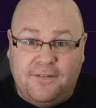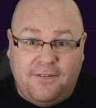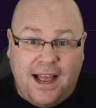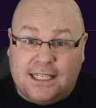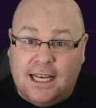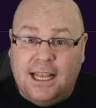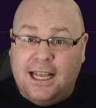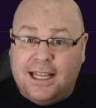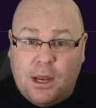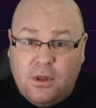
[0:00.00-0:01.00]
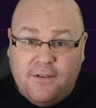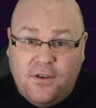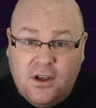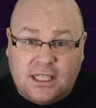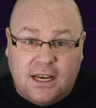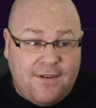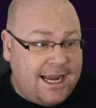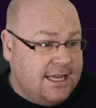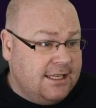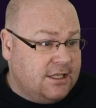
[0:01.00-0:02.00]
In fact, they were the first
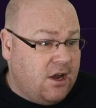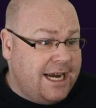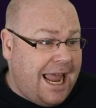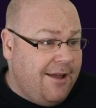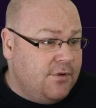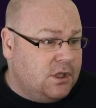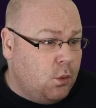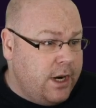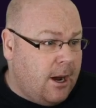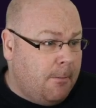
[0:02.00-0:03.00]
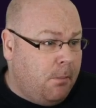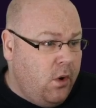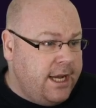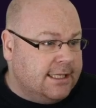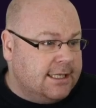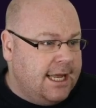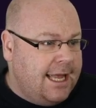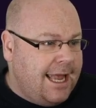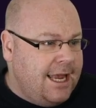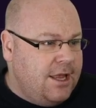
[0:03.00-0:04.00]
Slovakian side ever to win a point
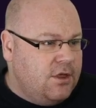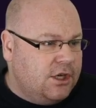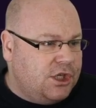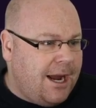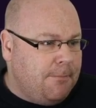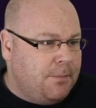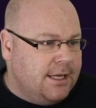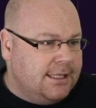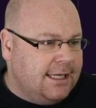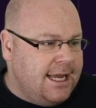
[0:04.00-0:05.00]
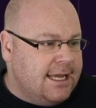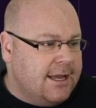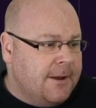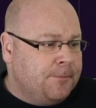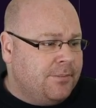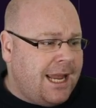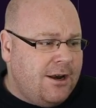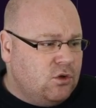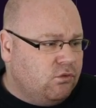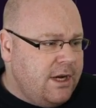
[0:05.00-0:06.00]
in the Champions League. And
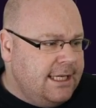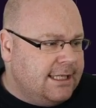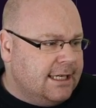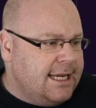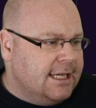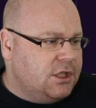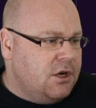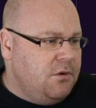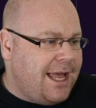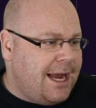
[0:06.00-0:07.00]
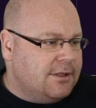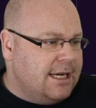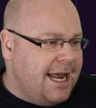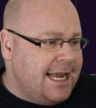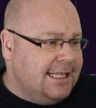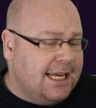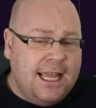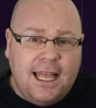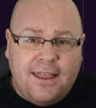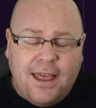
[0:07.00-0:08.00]
as recently as 2008,
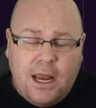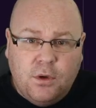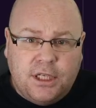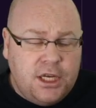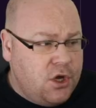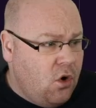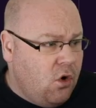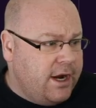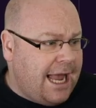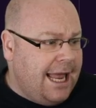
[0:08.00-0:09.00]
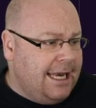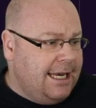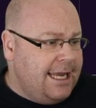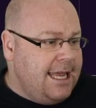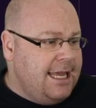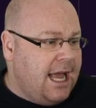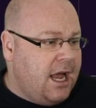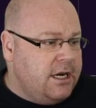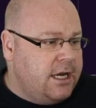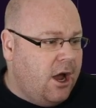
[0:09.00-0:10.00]
they were securing a league
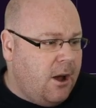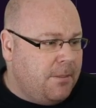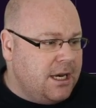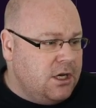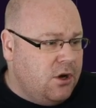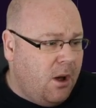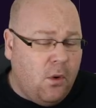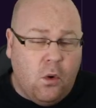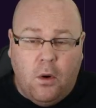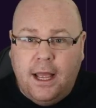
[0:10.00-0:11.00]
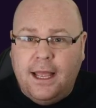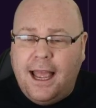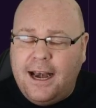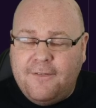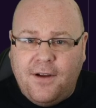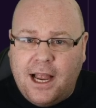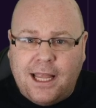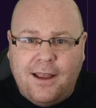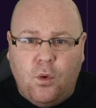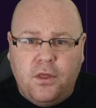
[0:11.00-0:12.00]
and cup double. And in fact,
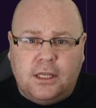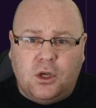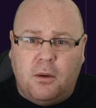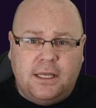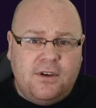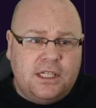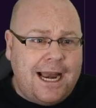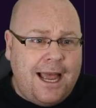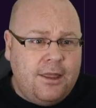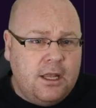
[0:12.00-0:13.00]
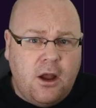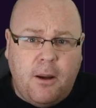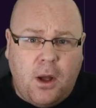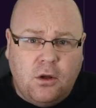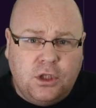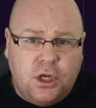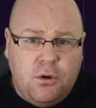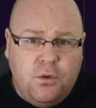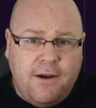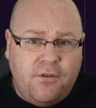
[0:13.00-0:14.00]
they've won the top division and the cup on
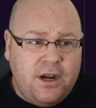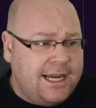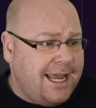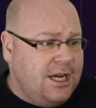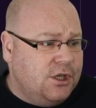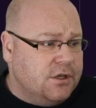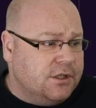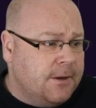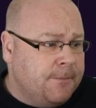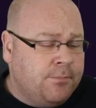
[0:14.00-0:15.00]
two different occasions.